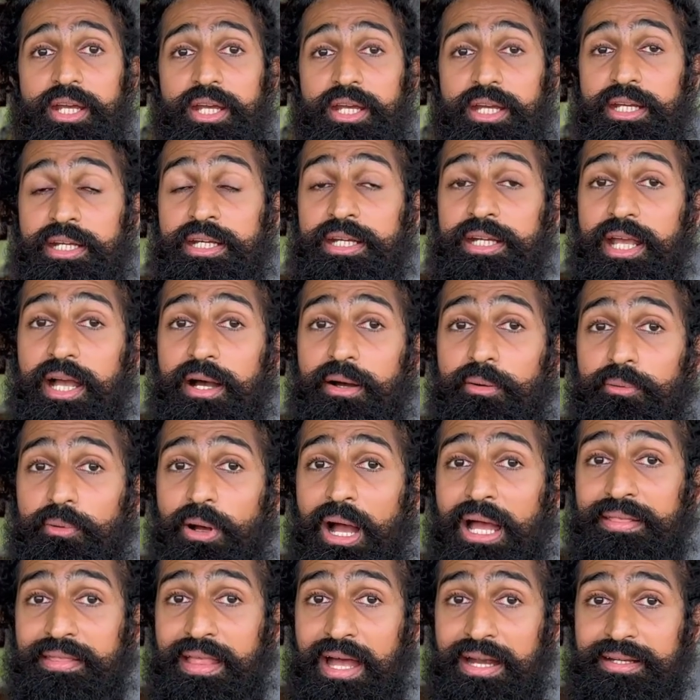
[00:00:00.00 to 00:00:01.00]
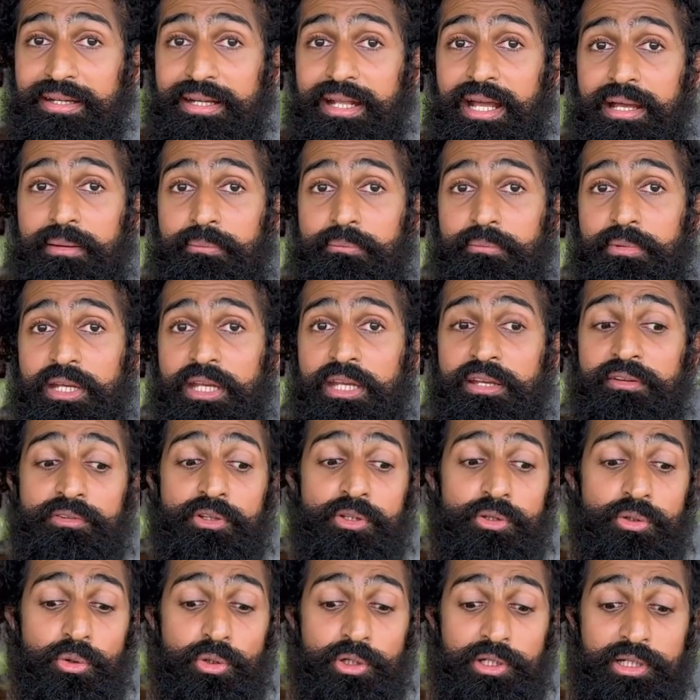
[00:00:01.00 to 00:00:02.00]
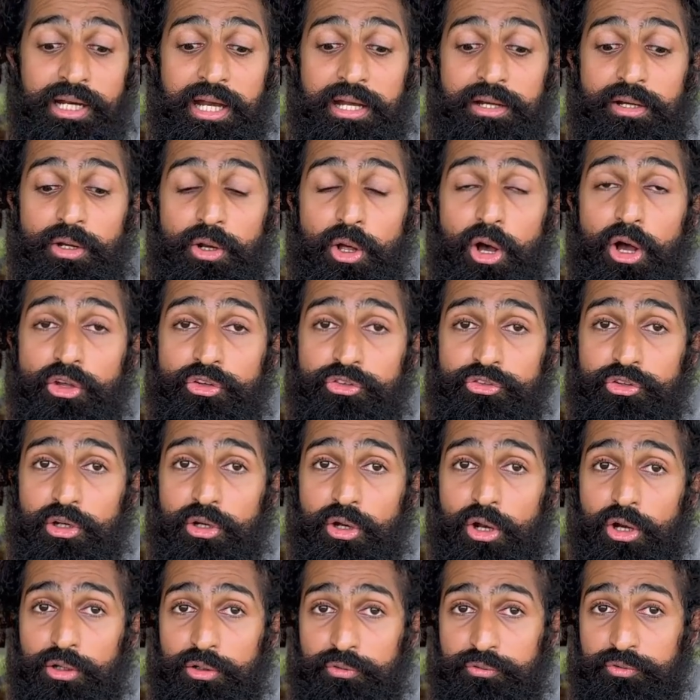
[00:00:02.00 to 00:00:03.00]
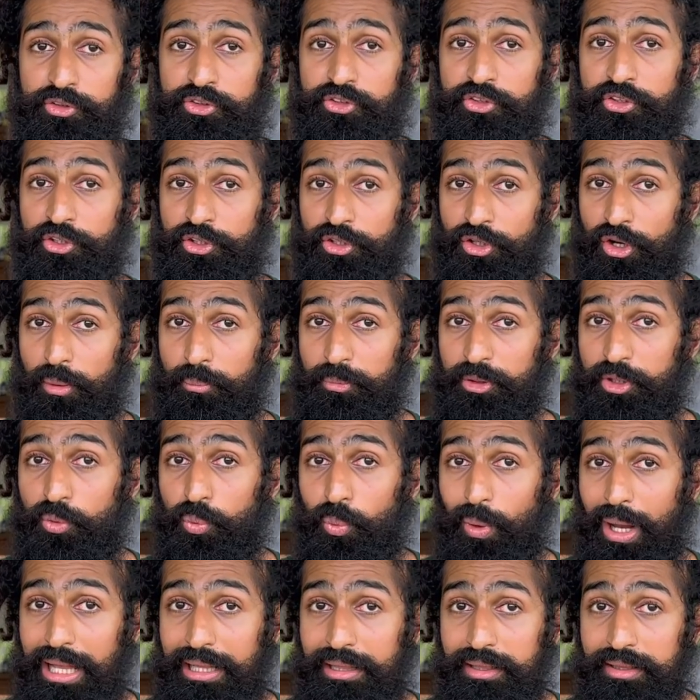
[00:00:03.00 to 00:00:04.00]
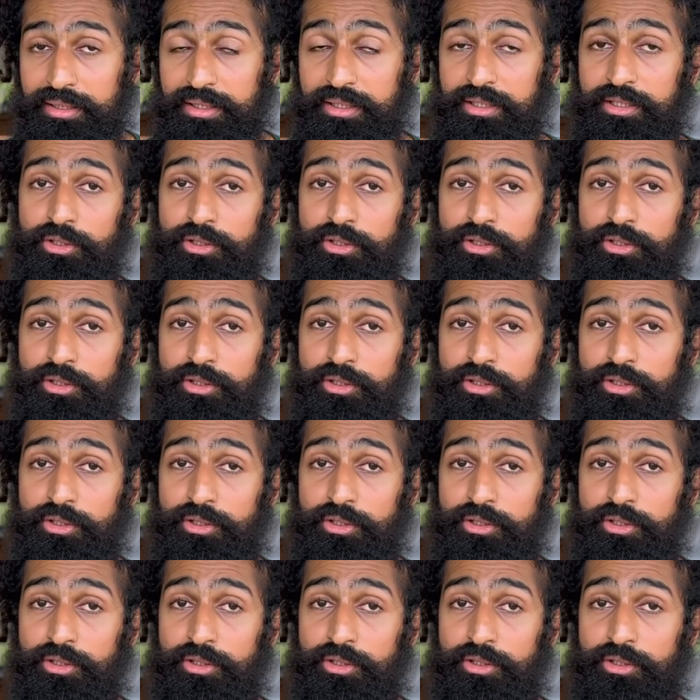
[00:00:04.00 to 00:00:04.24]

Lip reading: India at that time, even though it had lost a lot of its economic wealth